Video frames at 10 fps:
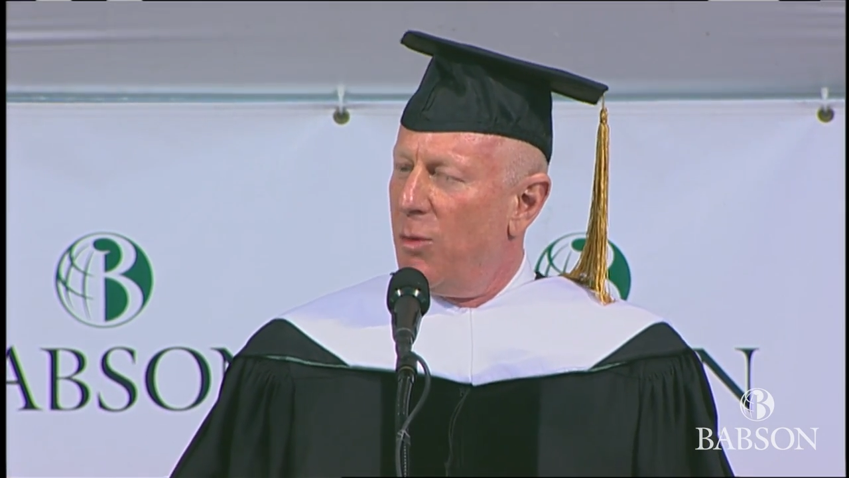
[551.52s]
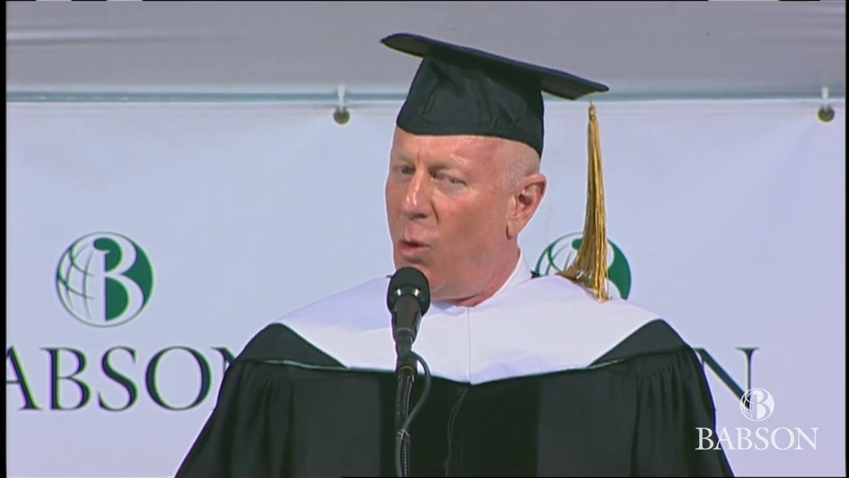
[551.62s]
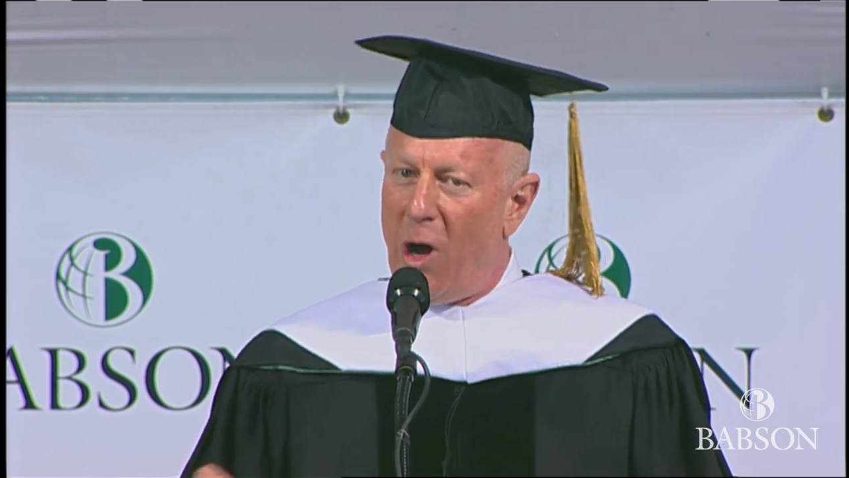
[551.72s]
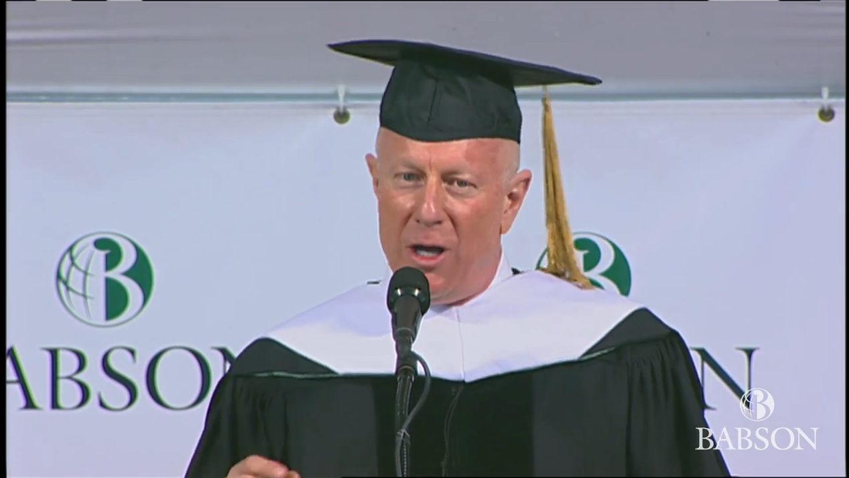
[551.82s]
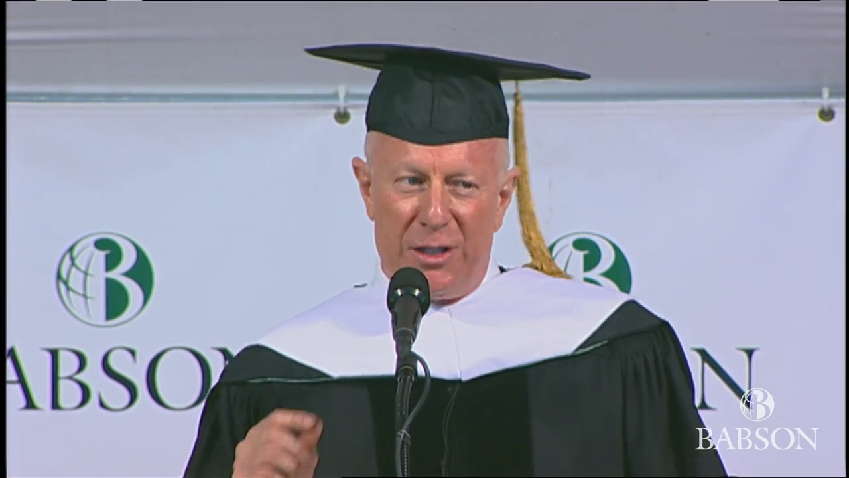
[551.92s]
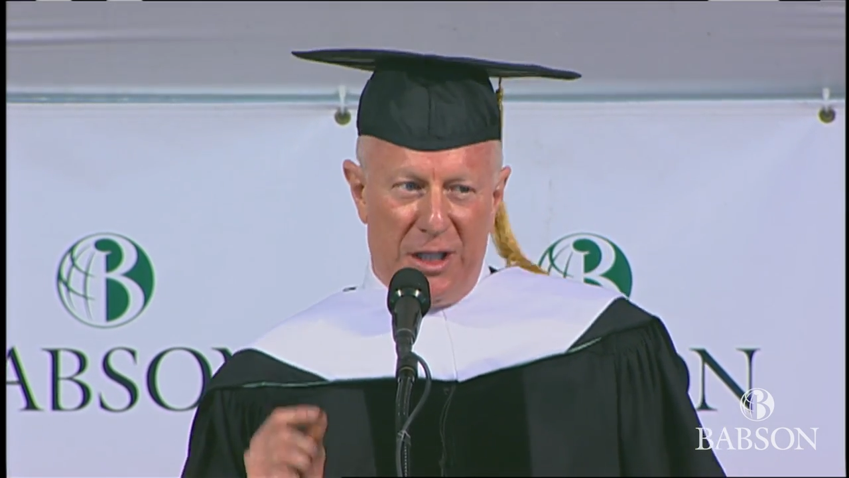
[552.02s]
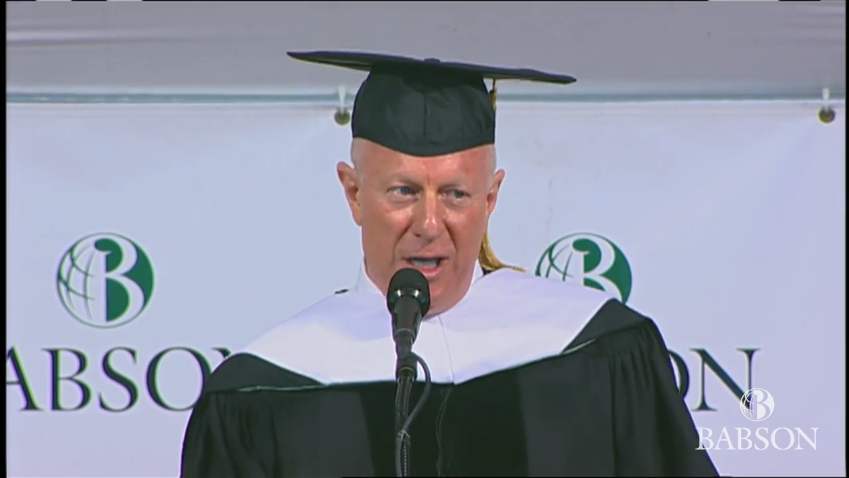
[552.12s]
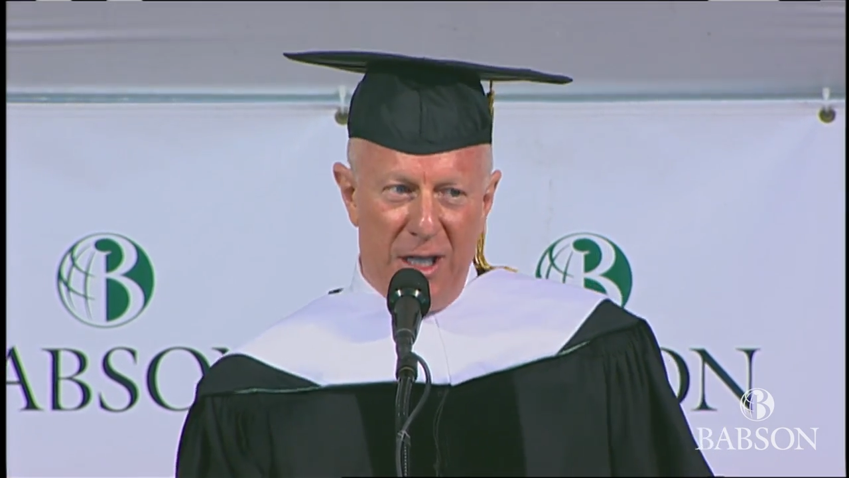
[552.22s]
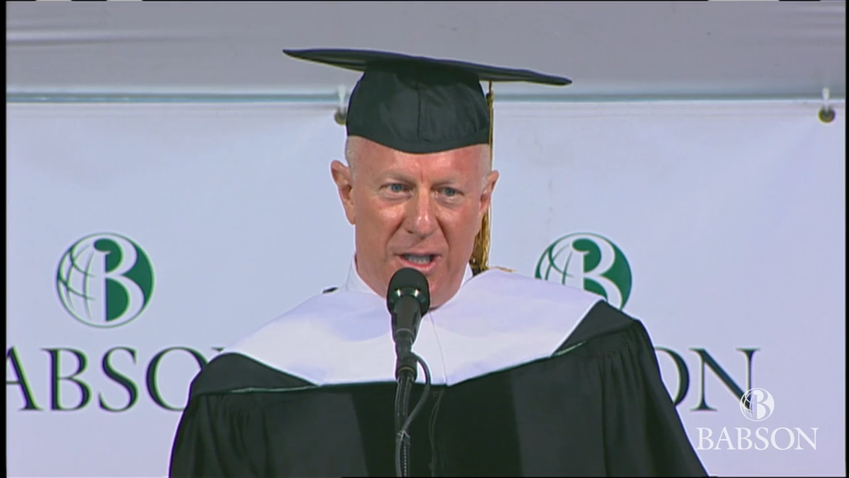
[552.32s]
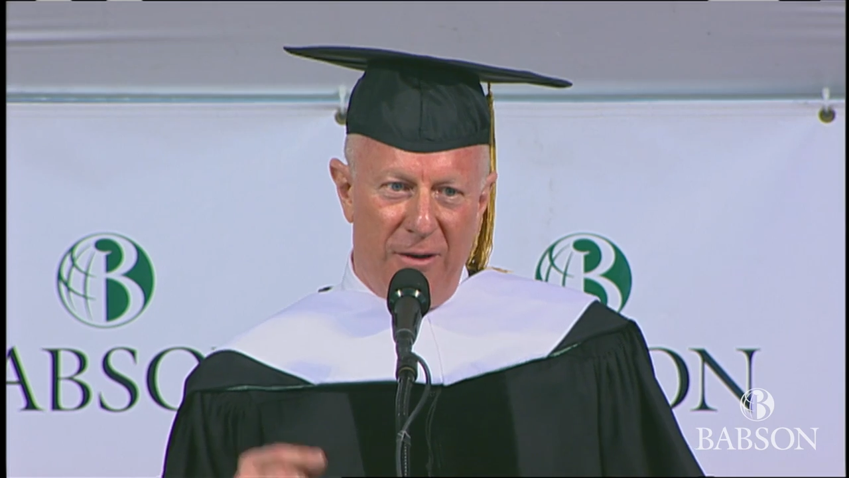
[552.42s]
But while it's
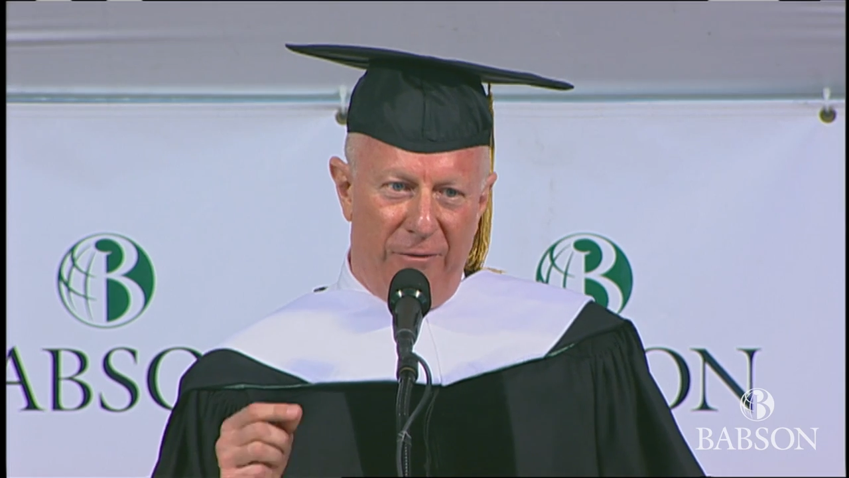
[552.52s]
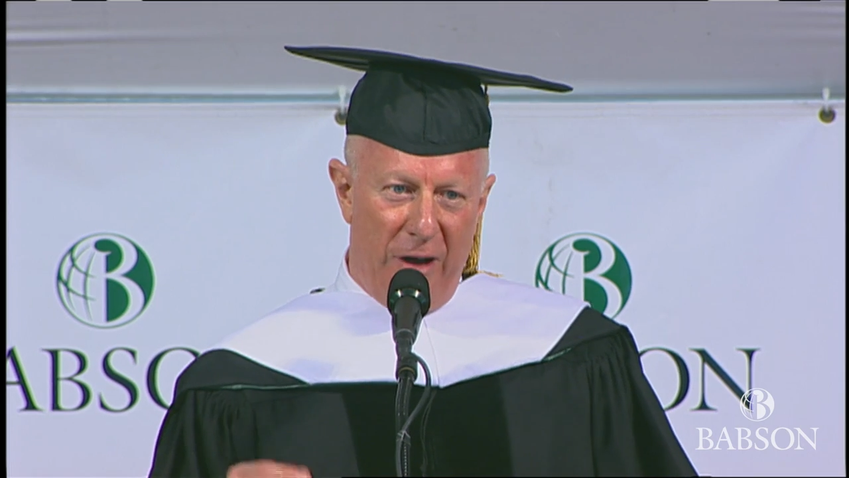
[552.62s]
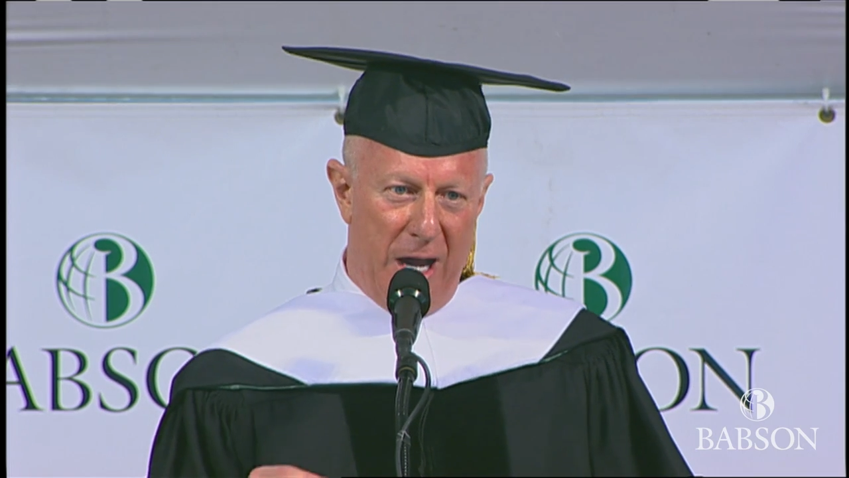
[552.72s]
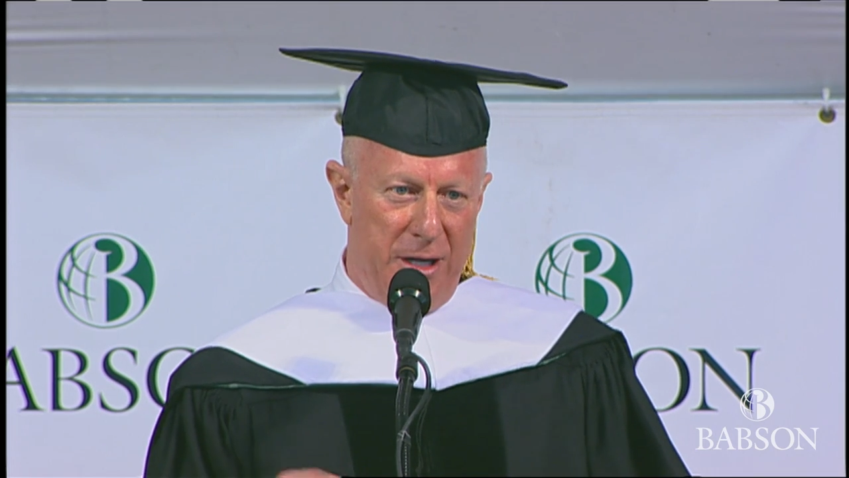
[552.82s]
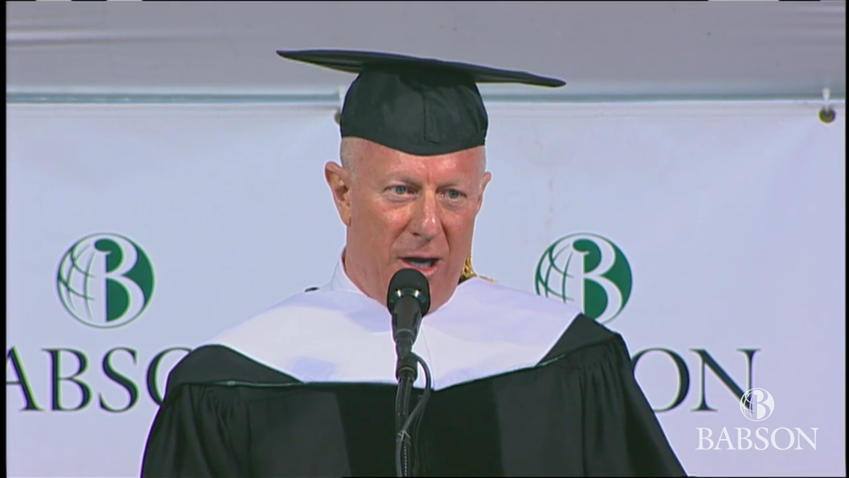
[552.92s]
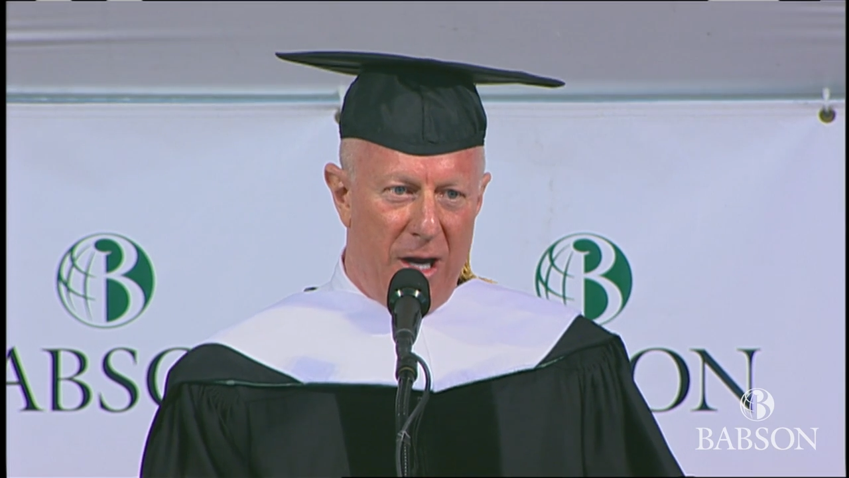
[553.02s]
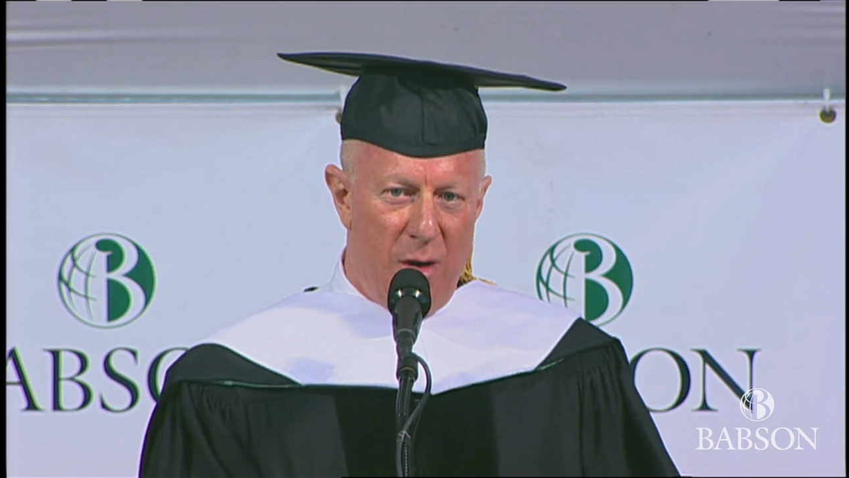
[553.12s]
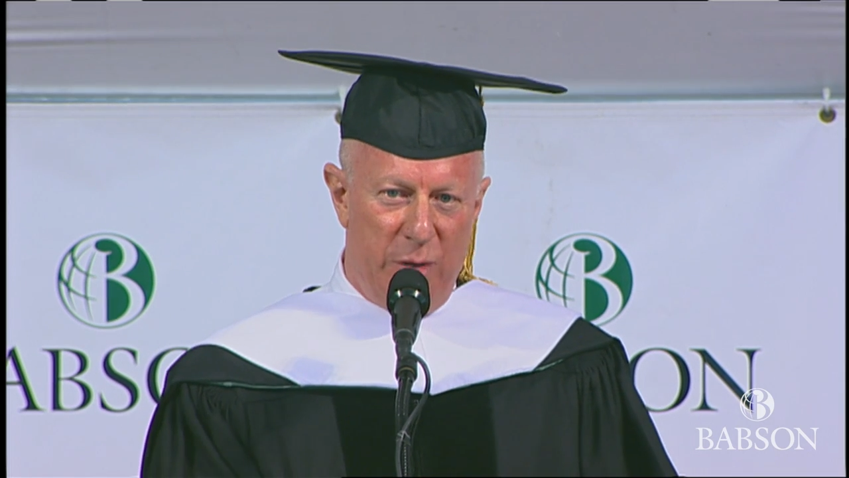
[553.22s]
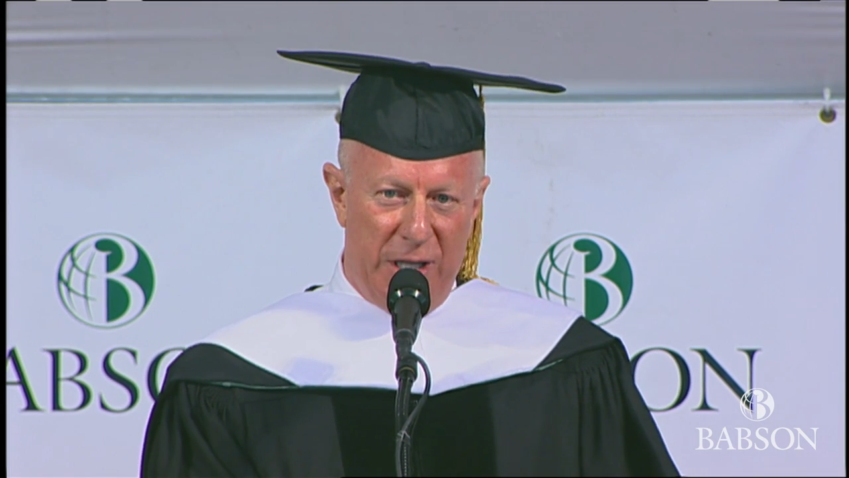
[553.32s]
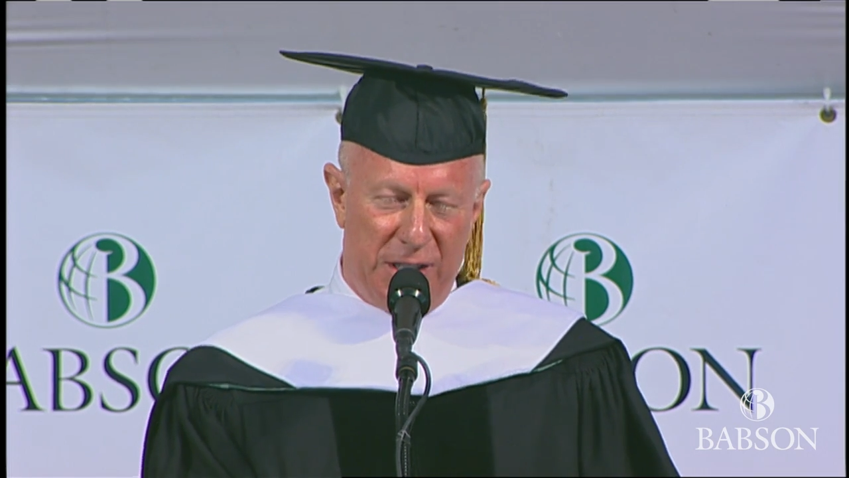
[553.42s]
easy to find out how many